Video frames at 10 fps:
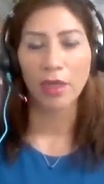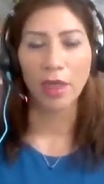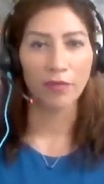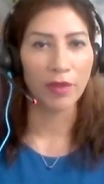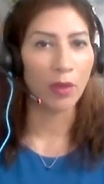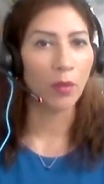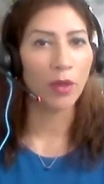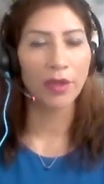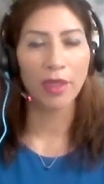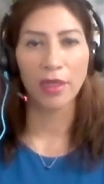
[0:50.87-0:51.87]
not feeling
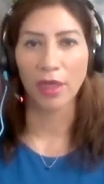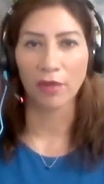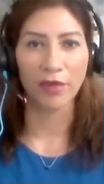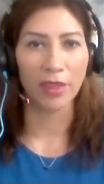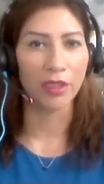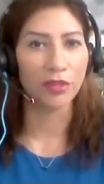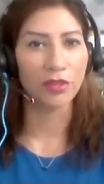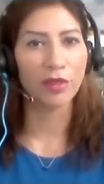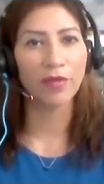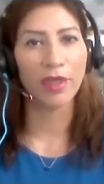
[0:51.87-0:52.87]
worthy, not feeling
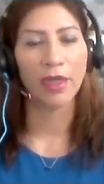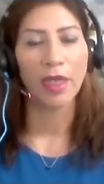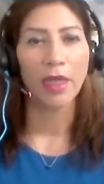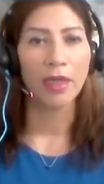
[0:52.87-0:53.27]
deserving,